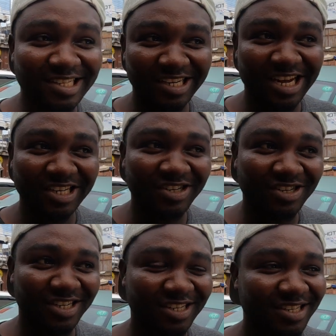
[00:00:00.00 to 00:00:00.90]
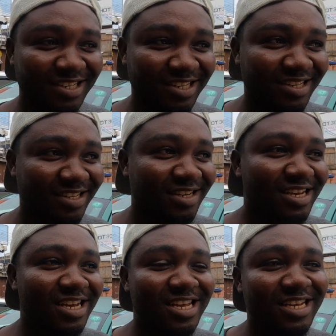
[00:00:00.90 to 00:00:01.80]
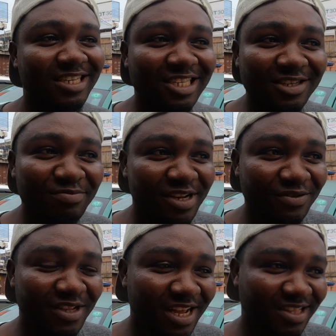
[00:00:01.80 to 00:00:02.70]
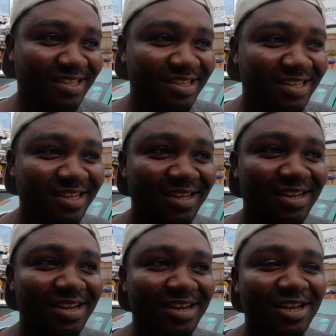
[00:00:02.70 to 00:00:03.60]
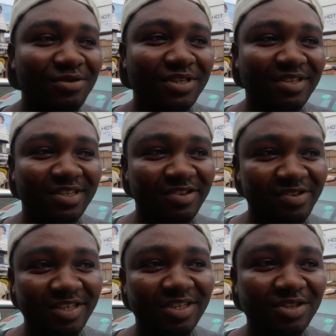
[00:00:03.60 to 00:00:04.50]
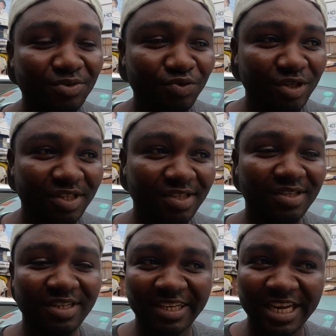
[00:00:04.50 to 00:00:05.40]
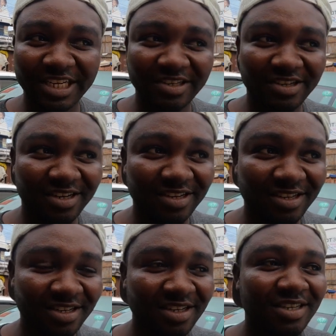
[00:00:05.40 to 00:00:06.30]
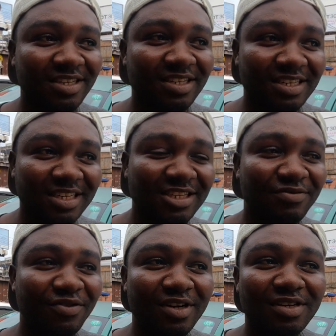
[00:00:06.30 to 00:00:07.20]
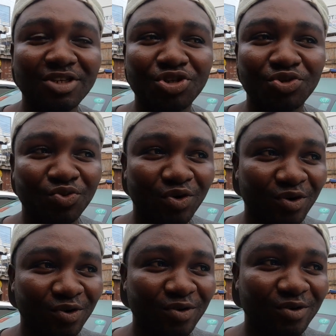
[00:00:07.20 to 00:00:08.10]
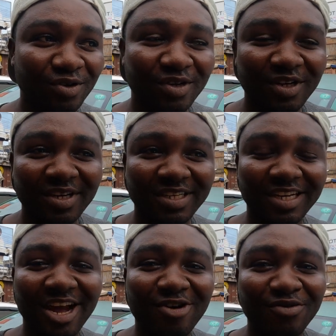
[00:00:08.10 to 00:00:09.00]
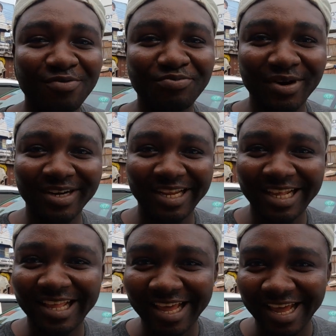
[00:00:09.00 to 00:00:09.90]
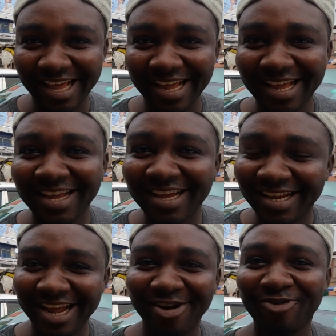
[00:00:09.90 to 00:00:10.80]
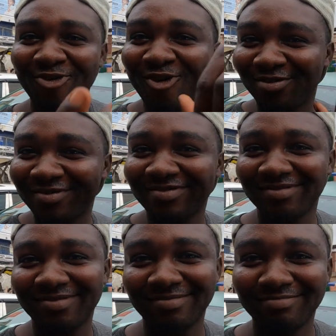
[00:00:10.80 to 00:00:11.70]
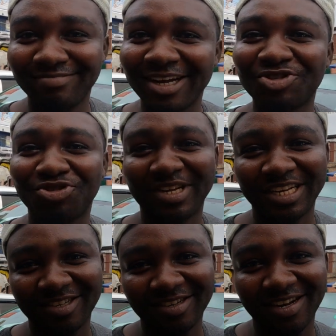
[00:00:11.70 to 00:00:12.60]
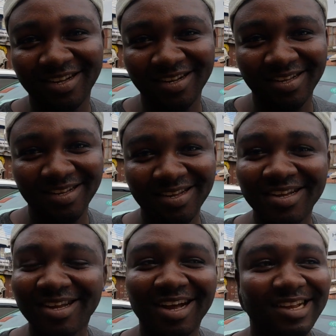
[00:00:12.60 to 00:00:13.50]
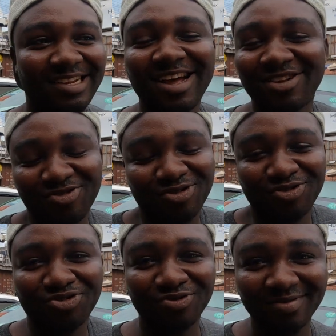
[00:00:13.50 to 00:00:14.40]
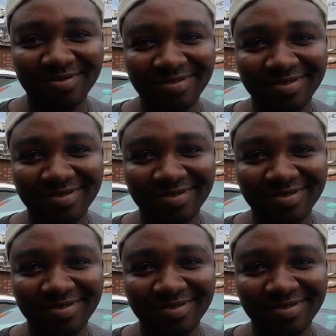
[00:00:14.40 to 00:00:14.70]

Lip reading: as a Nigerian, she believed that if she's in a relationship with a Nigerian, he's very sure the guy will impregnate her, then run back to Nigeria. And that's not true.